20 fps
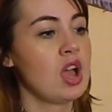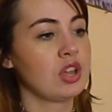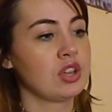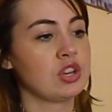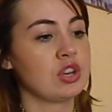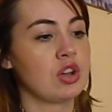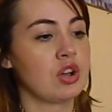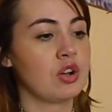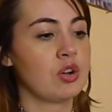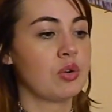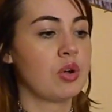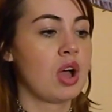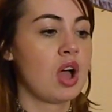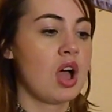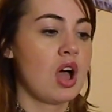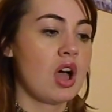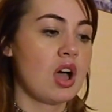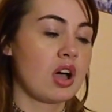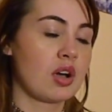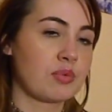
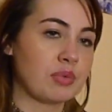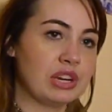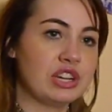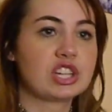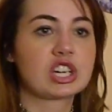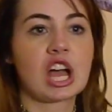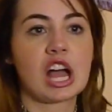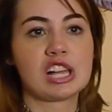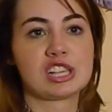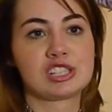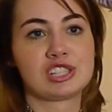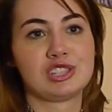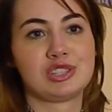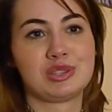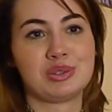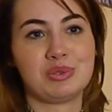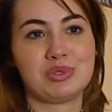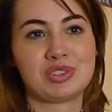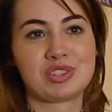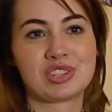Read the
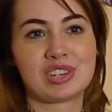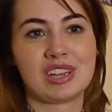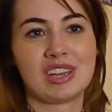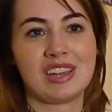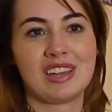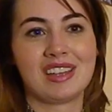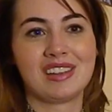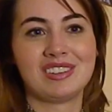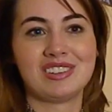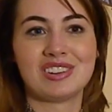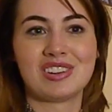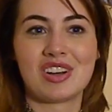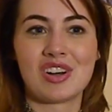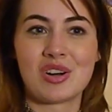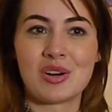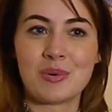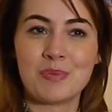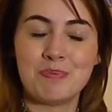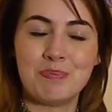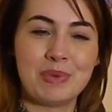
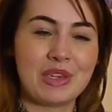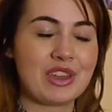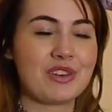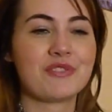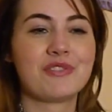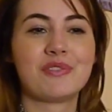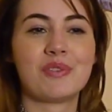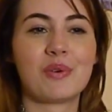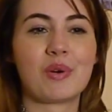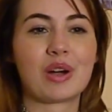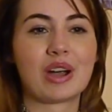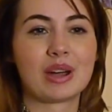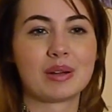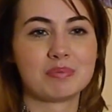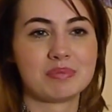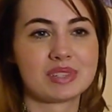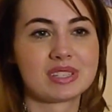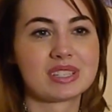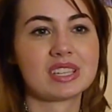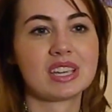Constitution, be
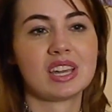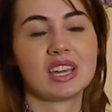informed.